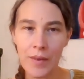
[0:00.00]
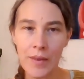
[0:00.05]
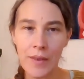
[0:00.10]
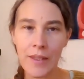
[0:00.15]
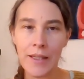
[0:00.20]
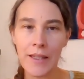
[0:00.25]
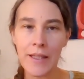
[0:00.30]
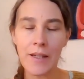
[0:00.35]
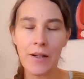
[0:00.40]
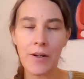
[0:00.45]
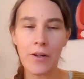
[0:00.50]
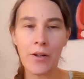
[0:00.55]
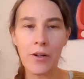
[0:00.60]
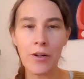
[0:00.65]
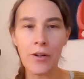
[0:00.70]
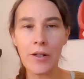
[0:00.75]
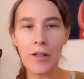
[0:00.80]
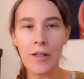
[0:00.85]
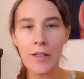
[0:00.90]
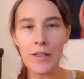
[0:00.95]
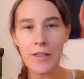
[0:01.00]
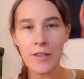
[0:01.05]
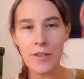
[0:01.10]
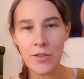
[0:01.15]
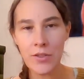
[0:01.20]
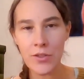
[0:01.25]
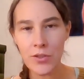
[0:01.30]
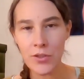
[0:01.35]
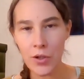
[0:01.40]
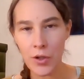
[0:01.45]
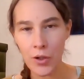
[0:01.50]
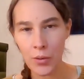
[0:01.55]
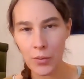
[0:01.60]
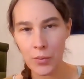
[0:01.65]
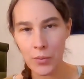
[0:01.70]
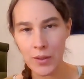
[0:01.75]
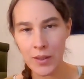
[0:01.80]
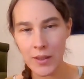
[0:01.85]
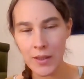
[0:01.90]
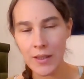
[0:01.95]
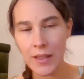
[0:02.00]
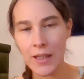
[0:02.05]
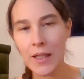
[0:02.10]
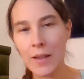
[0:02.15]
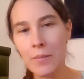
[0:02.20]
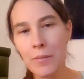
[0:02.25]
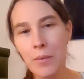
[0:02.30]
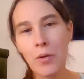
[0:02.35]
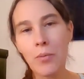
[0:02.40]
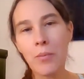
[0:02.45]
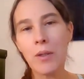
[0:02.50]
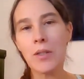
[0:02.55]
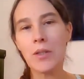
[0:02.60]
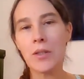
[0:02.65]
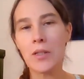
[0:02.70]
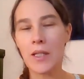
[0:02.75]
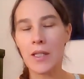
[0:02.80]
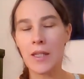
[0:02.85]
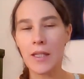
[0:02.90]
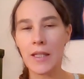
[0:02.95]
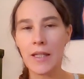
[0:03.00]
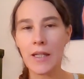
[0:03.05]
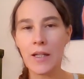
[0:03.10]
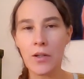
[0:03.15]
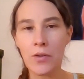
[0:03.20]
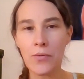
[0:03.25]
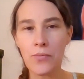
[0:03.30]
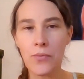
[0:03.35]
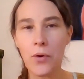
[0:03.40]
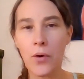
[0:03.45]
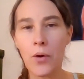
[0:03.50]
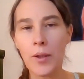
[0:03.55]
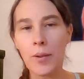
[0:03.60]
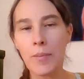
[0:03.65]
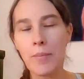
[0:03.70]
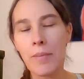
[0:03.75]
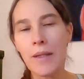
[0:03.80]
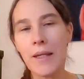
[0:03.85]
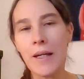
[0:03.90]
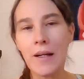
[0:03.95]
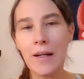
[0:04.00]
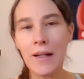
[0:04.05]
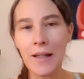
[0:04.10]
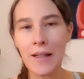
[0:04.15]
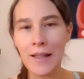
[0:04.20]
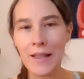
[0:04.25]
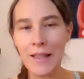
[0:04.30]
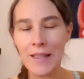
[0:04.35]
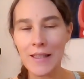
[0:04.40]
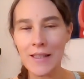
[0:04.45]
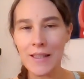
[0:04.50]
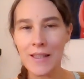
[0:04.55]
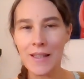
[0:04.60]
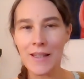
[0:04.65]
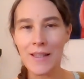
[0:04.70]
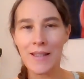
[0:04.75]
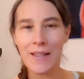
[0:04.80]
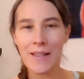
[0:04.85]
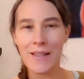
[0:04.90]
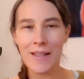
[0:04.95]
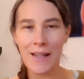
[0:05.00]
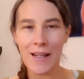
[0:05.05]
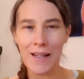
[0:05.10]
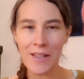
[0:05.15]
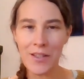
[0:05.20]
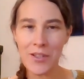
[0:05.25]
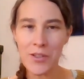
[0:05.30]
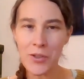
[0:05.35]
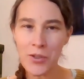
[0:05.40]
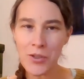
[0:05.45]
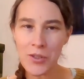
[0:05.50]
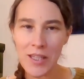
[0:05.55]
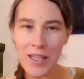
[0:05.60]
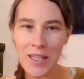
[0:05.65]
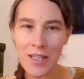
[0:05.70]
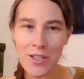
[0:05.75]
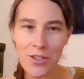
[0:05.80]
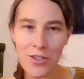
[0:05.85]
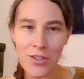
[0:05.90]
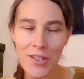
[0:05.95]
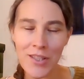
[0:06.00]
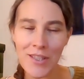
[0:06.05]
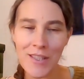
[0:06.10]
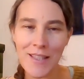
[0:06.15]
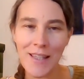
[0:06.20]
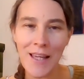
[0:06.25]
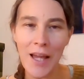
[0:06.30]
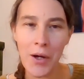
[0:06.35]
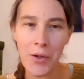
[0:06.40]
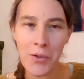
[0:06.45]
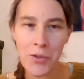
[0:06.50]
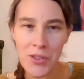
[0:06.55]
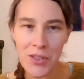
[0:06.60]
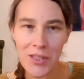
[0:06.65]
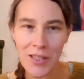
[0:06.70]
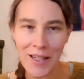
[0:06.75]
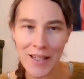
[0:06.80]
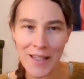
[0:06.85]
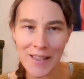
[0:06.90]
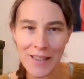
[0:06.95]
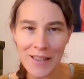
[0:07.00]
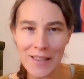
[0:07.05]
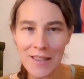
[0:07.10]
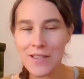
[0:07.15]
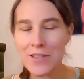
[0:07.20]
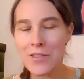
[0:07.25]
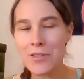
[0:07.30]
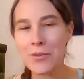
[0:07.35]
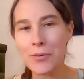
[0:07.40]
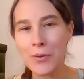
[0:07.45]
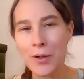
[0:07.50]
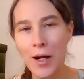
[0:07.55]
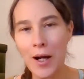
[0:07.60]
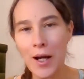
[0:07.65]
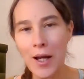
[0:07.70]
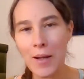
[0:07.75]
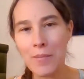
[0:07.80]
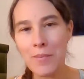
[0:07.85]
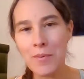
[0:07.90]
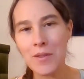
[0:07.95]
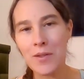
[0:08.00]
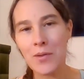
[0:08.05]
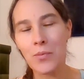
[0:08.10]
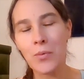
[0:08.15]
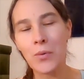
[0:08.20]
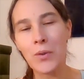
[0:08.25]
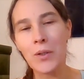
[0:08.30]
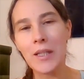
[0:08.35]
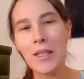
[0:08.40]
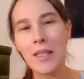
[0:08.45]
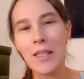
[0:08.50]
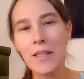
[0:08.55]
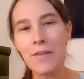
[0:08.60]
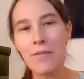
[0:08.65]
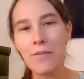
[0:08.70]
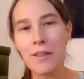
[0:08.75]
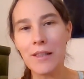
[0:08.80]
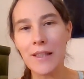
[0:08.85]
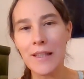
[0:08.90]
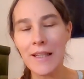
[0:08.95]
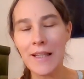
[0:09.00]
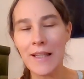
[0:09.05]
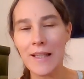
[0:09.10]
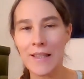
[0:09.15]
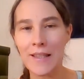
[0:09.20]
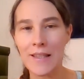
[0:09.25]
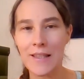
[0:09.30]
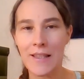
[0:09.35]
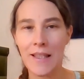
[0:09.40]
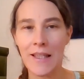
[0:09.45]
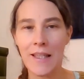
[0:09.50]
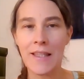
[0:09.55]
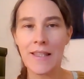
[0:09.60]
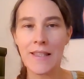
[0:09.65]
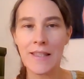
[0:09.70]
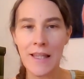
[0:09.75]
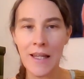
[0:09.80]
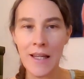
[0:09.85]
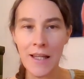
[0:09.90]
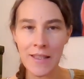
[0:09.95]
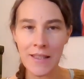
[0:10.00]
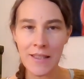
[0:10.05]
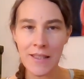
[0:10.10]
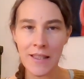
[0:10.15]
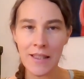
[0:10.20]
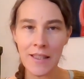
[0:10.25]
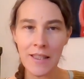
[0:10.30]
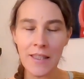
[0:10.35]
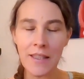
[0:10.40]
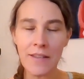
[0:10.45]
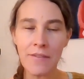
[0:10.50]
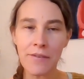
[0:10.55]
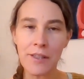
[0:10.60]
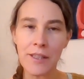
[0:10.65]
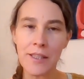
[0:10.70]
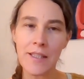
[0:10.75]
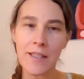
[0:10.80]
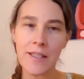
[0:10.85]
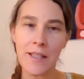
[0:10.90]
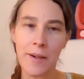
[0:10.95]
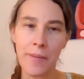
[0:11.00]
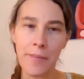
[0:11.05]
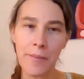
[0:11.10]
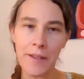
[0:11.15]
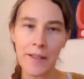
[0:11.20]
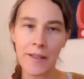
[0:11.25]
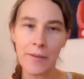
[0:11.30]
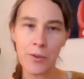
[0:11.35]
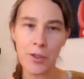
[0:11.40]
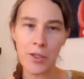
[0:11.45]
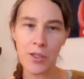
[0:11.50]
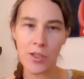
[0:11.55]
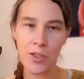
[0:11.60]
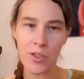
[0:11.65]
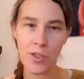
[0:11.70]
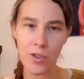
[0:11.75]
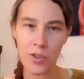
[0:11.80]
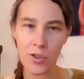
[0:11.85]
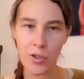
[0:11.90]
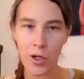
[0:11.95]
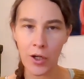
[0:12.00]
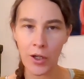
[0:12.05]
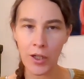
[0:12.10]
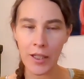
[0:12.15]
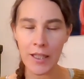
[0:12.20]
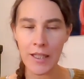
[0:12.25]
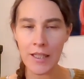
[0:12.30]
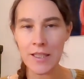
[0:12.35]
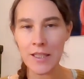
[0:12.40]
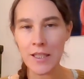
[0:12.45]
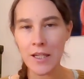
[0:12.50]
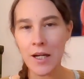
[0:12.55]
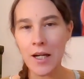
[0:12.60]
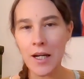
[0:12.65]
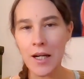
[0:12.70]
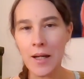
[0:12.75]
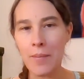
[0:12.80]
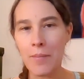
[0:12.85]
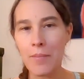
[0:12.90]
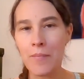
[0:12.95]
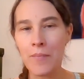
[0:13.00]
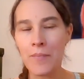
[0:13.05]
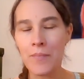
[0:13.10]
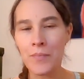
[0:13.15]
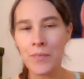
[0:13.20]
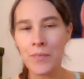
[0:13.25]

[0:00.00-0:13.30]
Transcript: they are stuck within that moment and they are falling behind. And it's also interesting how Steiner describes what evil is. He says that evil is something which is stuck in time.